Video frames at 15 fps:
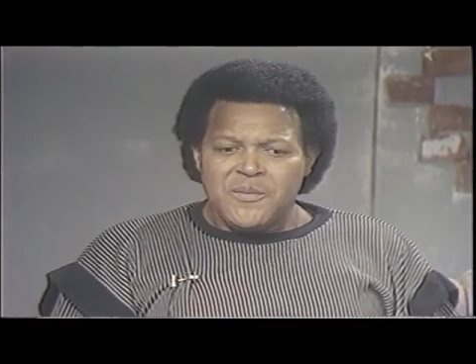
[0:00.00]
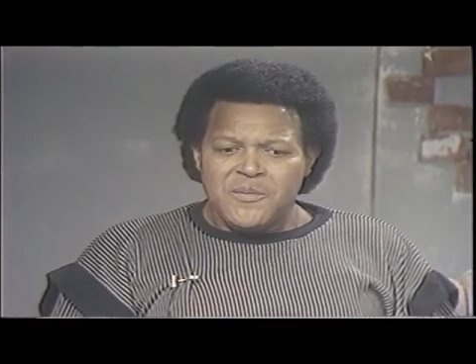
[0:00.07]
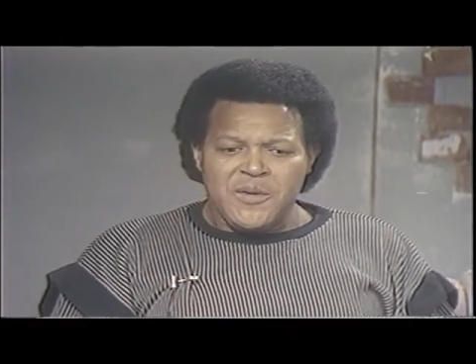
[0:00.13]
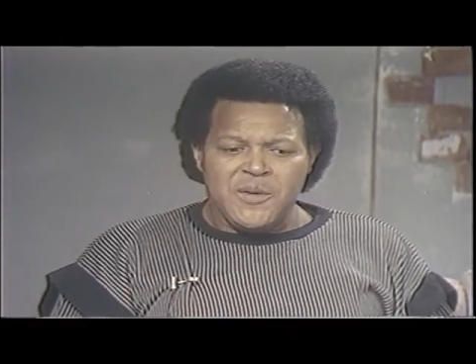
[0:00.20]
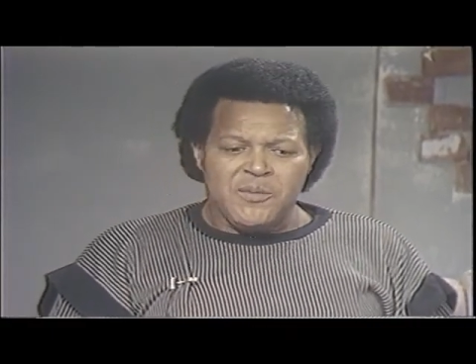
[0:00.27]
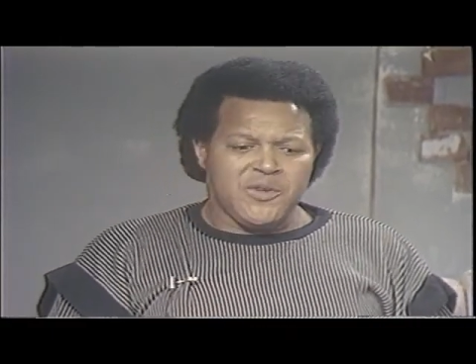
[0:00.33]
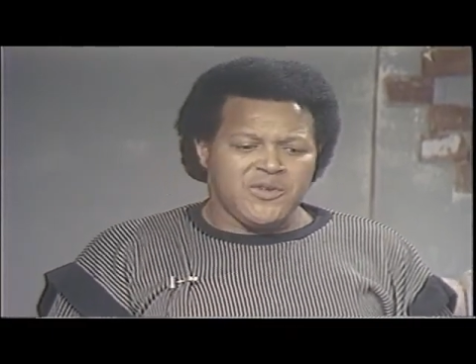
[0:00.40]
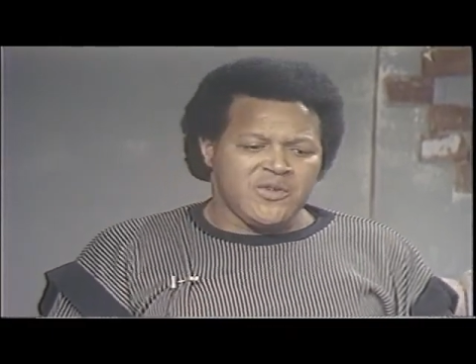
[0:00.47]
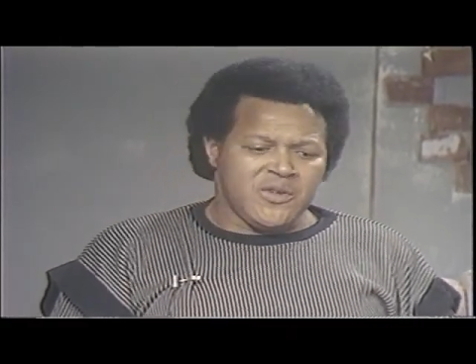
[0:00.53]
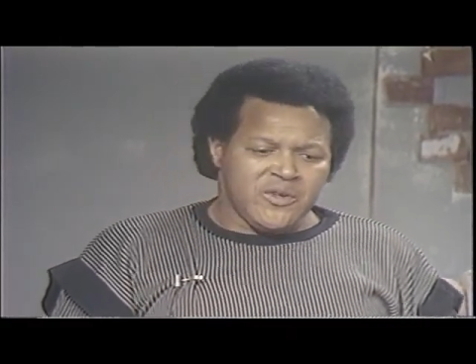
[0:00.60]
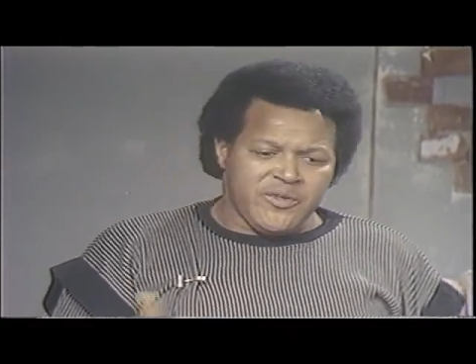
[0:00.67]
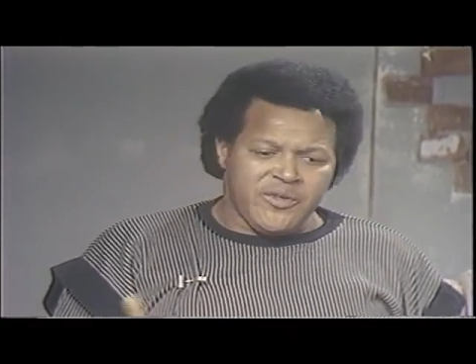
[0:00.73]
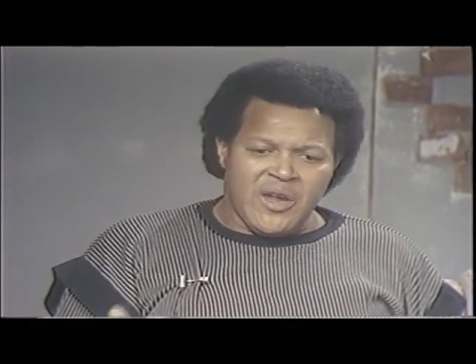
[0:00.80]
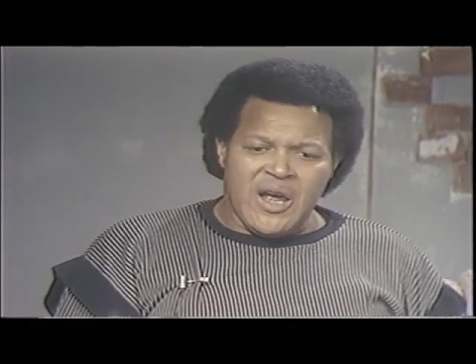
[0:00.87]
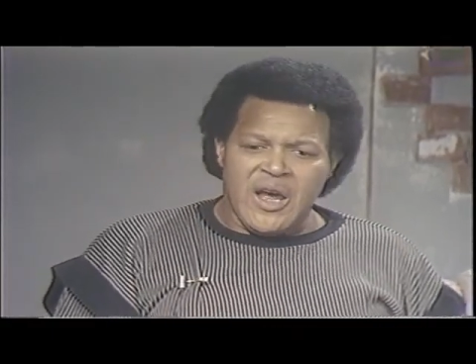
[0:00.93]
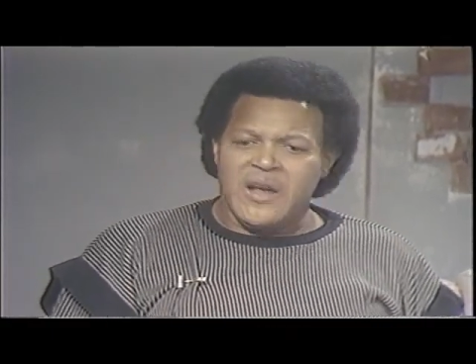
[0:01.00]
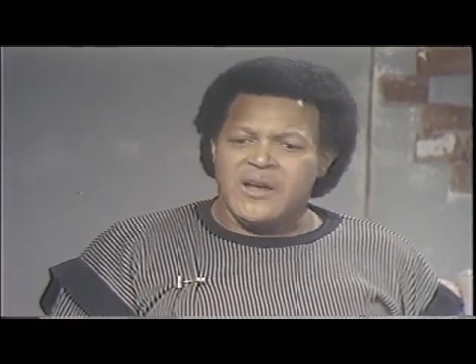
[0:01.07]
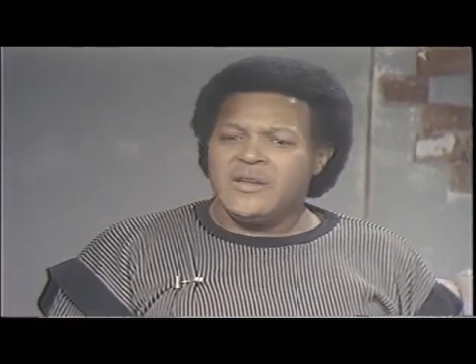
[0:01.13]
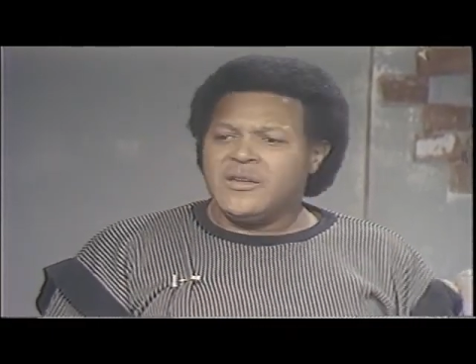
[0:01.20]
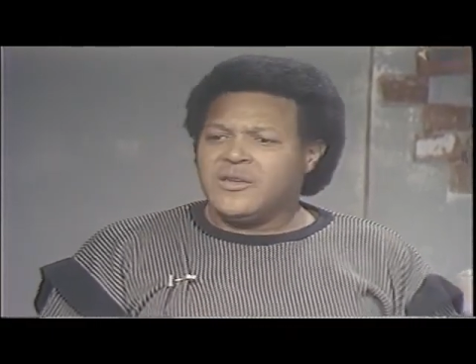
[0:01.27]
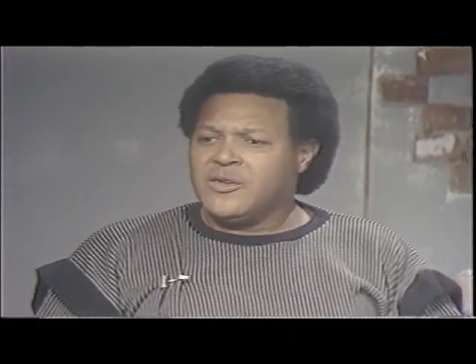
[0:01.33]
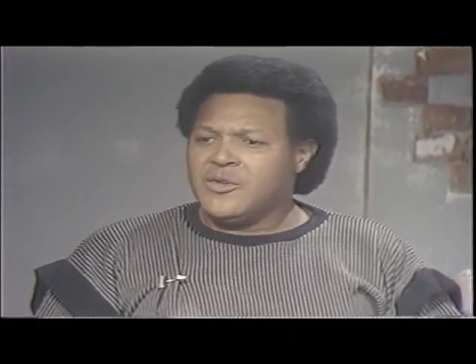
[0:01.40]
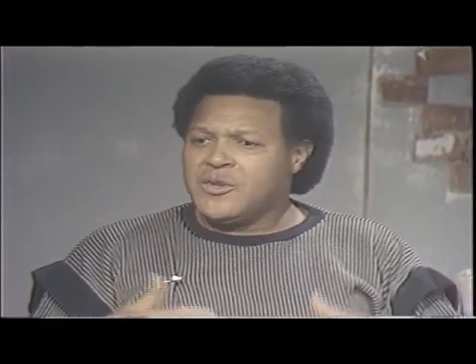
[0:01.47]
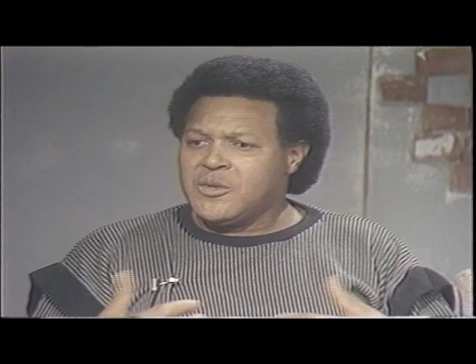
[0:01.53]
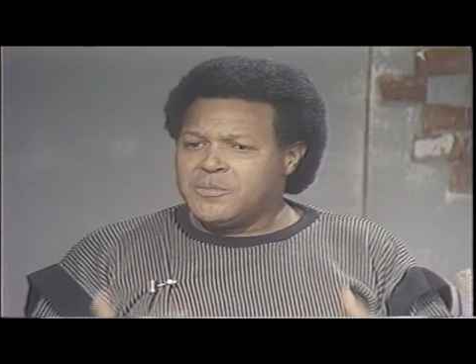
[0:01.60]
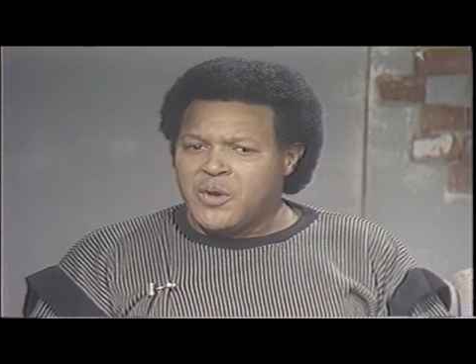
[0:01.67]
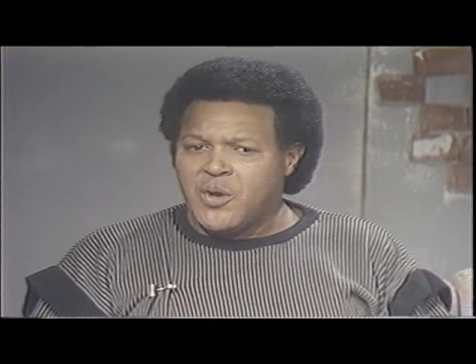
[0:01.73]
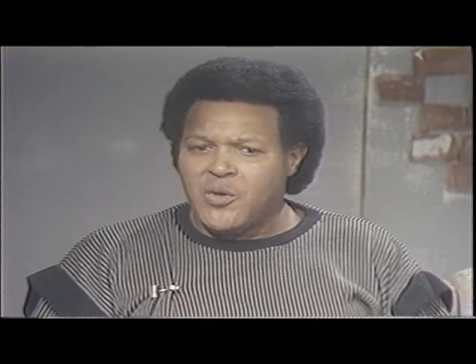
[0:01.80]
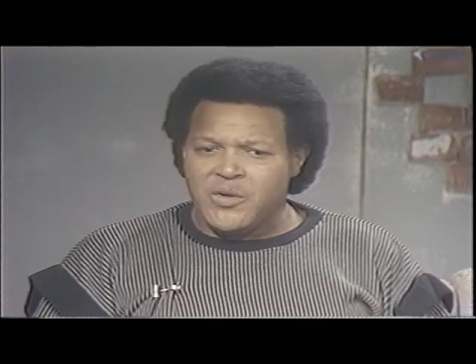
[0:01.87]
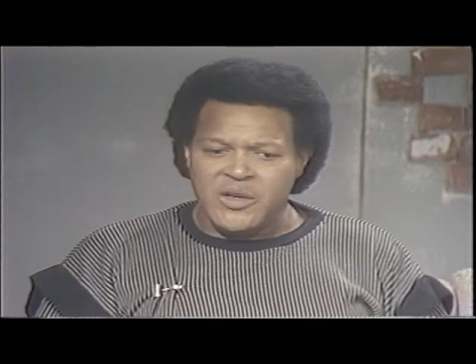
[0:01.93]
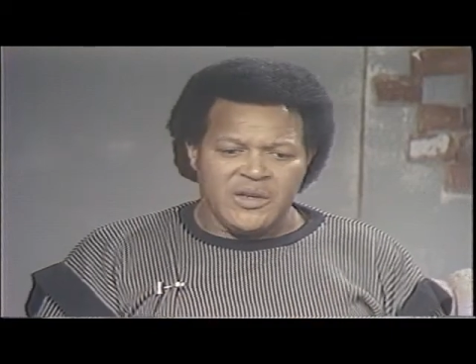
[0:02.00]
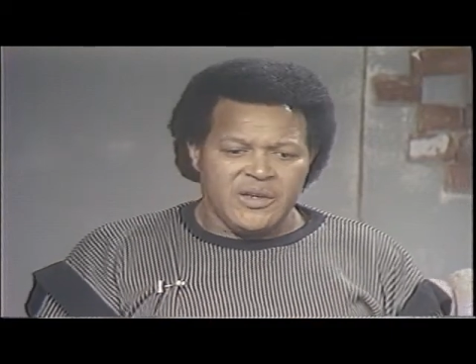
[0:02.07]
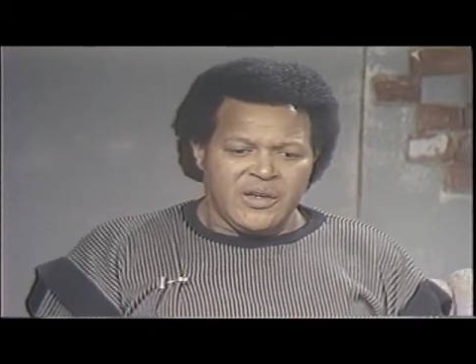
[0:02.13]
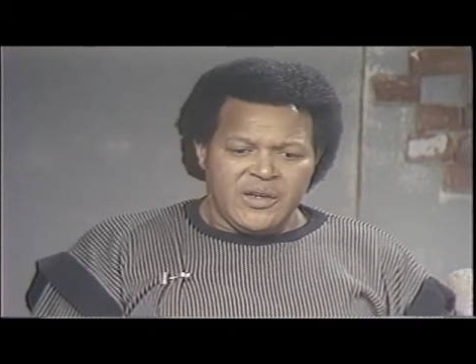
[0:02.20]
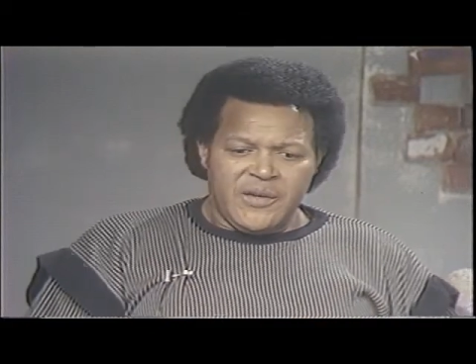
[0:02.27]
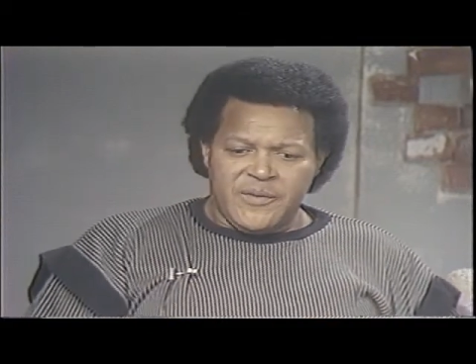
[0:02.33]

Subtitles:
People are doing the fly, they're doing the pony,